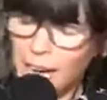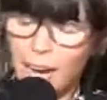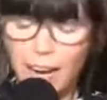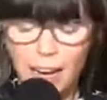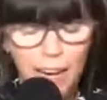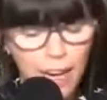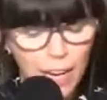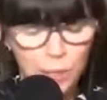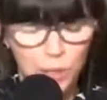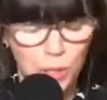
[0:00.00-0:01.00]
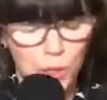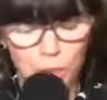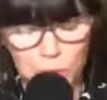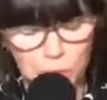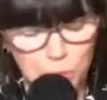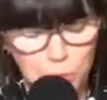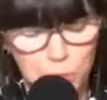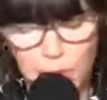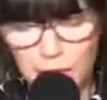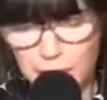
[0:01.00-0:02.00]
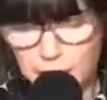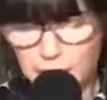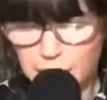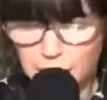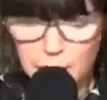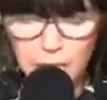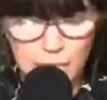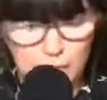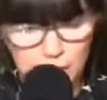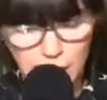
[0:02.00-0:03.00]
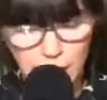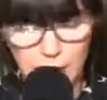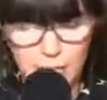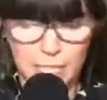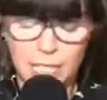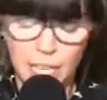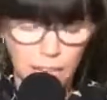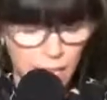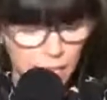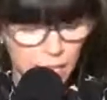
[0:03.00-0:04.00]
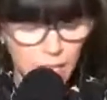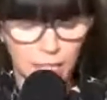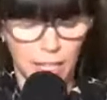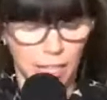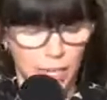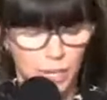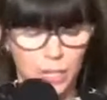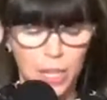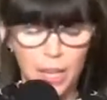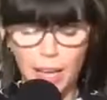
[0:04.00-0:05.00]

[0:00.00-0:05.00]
I'm gonna wait till I can say their name.